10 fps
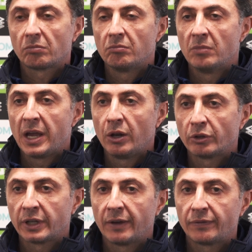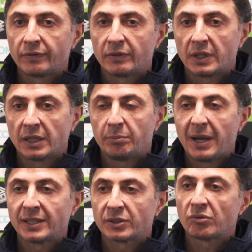may not have that
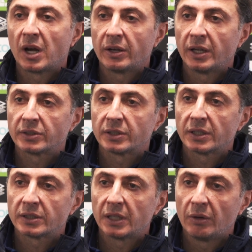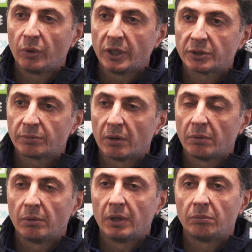best run as, as they wish
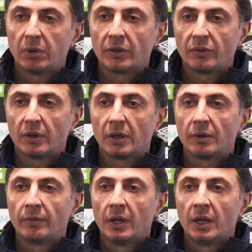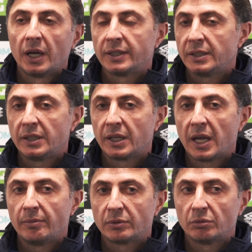probably, but uh, I see the
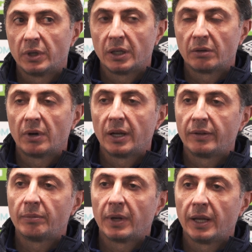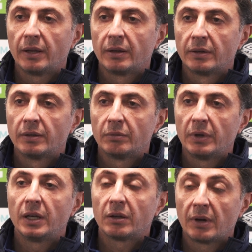games very quality play,
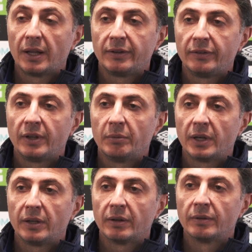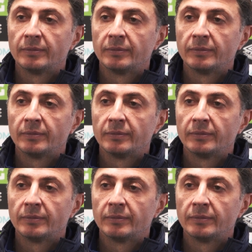very quality team. I,